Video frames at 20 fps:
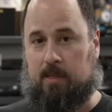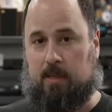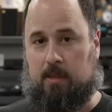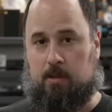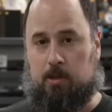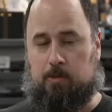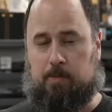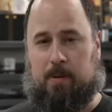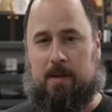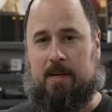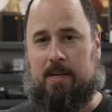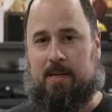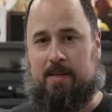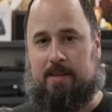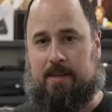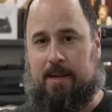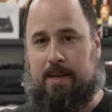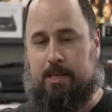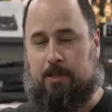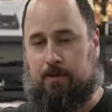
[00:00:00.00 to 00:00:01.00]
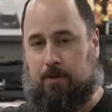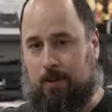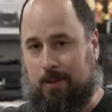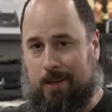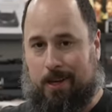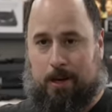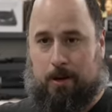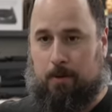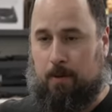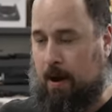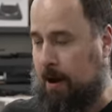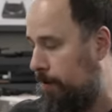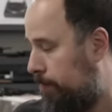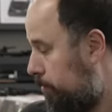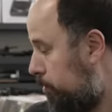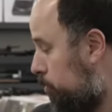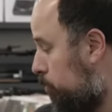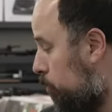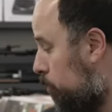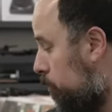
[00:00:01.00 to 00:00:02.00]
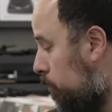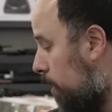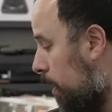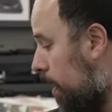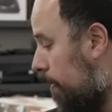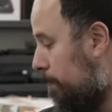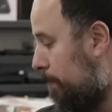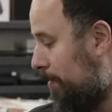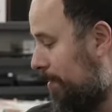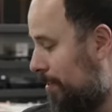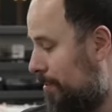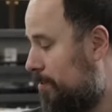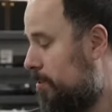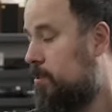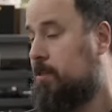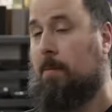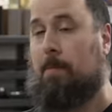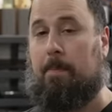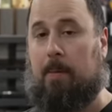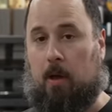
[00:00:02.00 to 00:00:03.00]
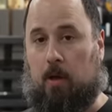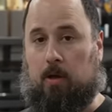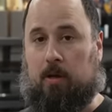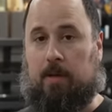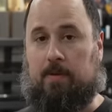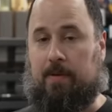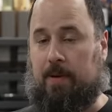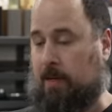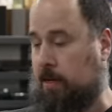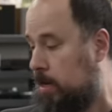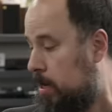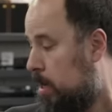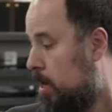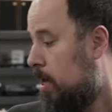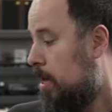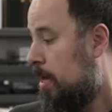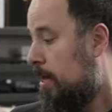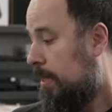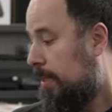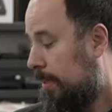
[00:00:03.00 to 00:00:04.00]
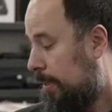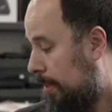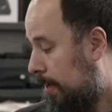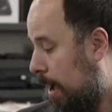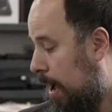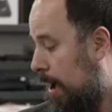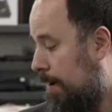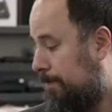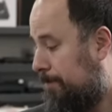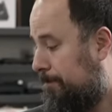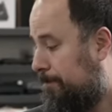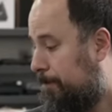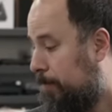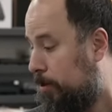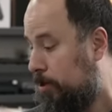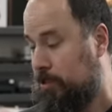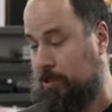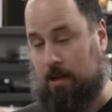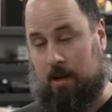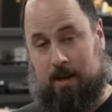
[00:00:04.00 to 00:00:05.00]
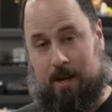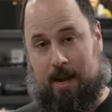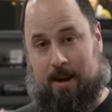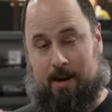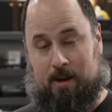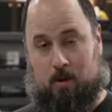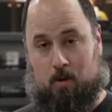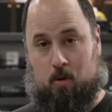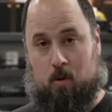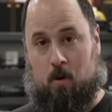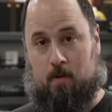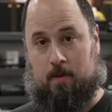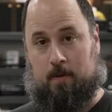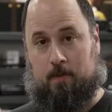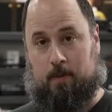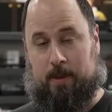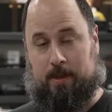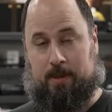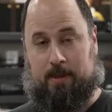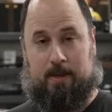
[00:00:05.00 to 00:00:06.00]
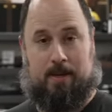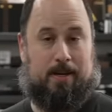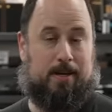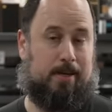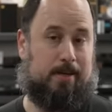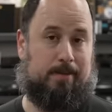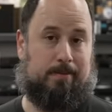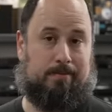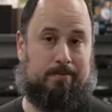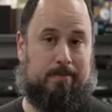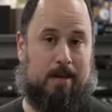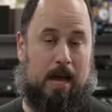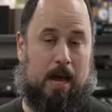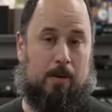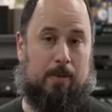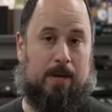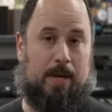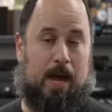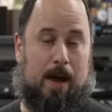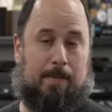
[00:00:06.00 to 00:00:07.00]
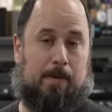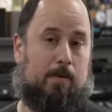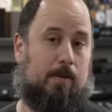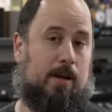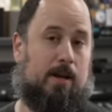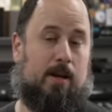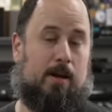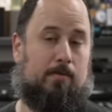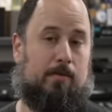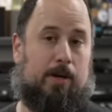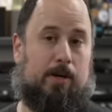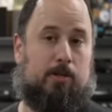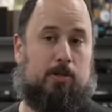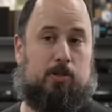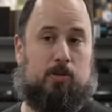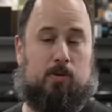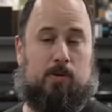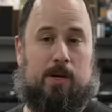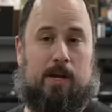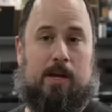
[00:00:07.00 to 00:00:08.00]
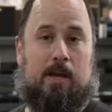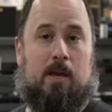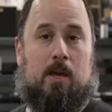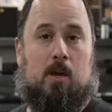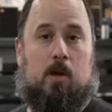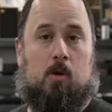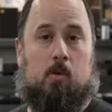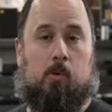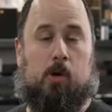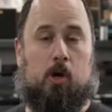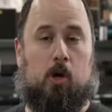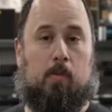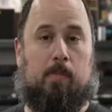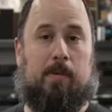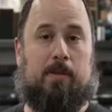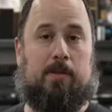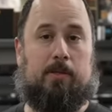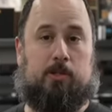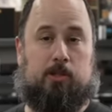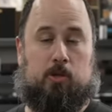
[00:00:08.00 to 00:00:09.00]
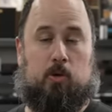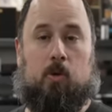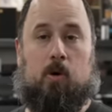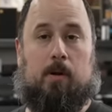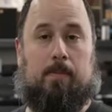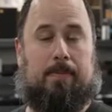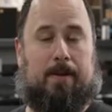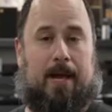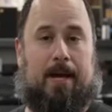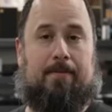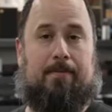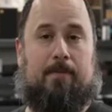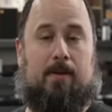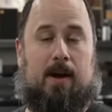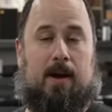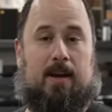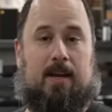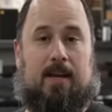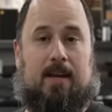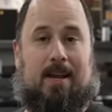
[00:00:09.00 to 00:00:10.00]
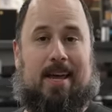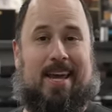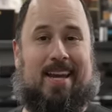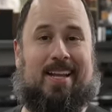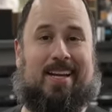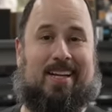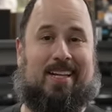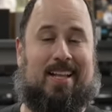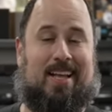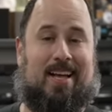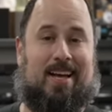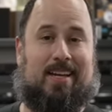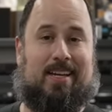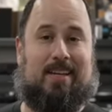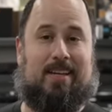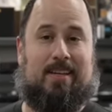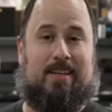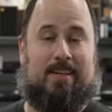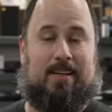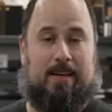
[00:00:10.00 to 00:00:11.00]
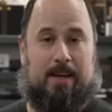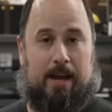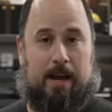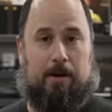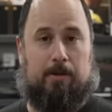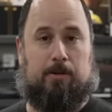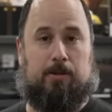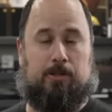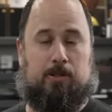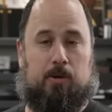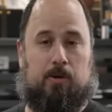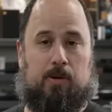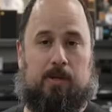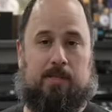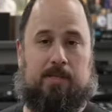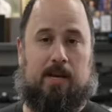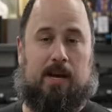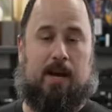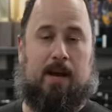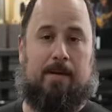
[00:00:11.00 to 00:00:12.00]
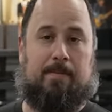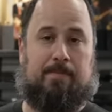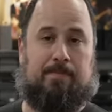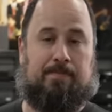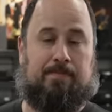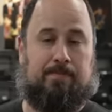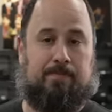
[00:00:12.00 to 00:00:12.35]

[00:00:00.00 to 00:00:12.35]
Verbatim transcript: There's plenty of days for late arrivals to arrive, but this is the bulk of it. Uh, first, I'll kind of go over with you how we operate on Record Store Day. We open the store Black Friday at 8 o'clock Arizona time.